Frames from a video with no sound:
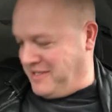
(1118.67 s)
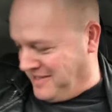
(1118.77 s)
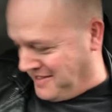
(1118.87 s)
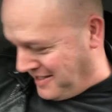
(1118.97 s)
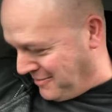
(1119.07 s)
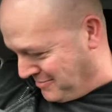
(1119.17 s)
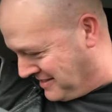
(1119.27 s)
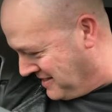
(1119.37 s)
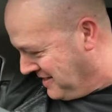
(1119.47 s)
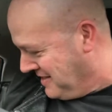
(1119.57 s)
It
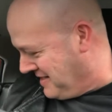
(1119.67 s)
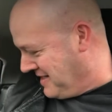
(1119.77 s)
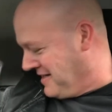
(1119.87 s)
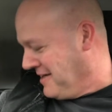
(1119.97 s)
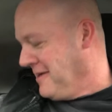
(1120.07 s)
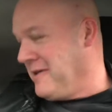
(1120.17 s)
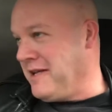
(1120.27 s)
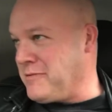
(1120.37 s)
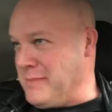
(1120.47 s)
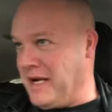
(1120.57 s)
seems like,
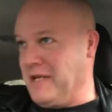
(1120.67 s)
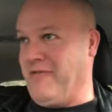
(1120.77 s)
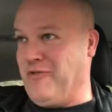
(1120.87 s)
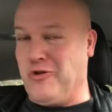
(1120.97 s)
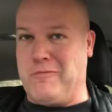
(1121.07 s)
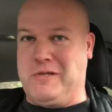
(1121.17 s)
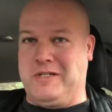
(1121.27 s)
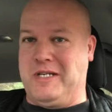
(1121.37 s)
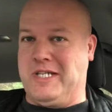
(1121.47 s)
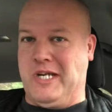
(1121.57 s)
let's make informed
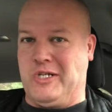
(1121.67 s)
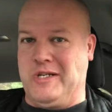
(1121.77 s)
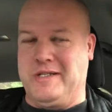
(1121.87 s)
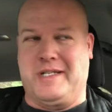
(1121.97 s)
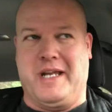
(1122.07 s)
decisions.